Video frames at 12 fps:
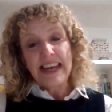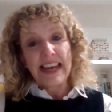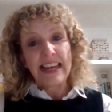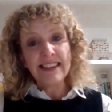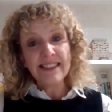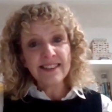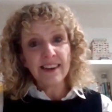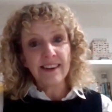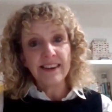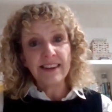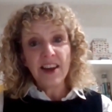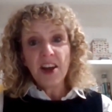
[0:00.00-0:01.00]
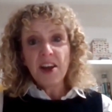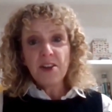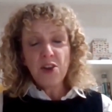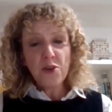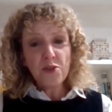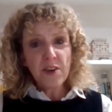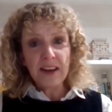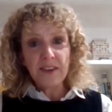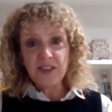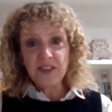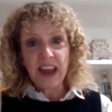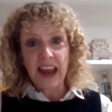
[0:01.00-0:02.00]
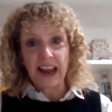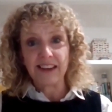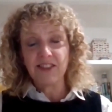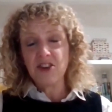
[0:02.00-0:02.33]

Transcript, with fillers: Inside, your five sticks,